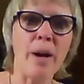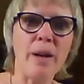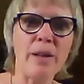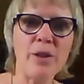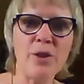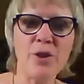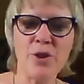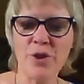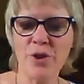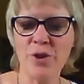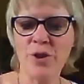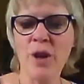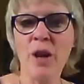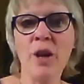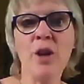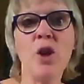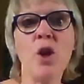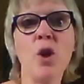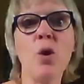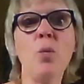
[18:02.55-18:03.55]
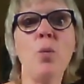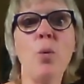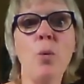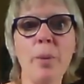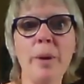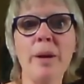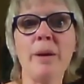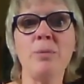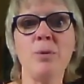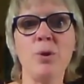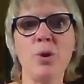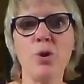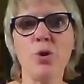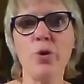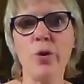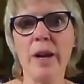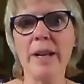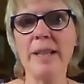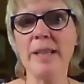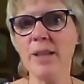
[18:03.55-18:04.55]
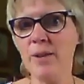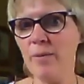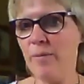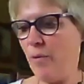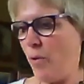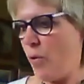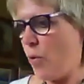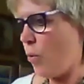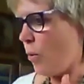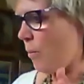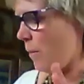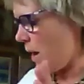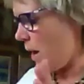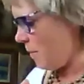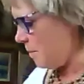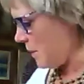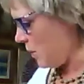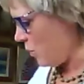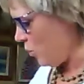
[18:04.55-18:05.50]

punch, you will be able to transform a